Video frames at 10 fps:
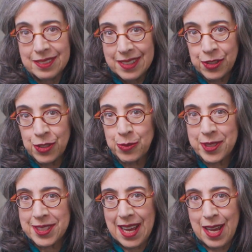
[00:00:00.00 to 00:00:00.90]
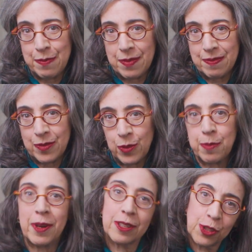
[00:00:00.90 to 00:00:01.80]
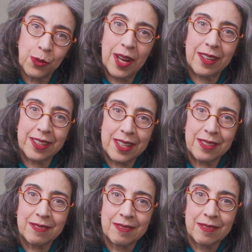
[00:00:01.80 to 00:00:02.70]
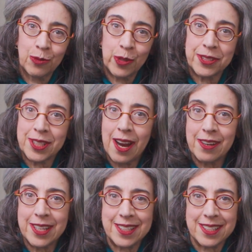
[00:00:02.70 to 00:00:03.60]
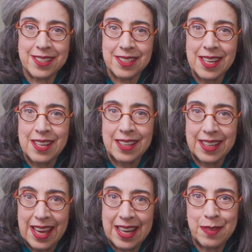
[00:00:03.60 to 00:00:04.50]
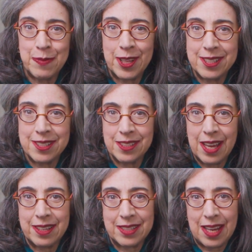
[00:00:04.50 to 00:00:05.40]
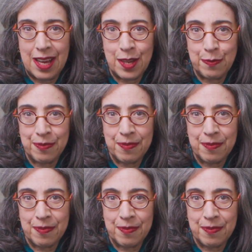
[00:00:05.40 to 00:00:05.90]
issues with time, with punctuality, with tardiness, getting places on time.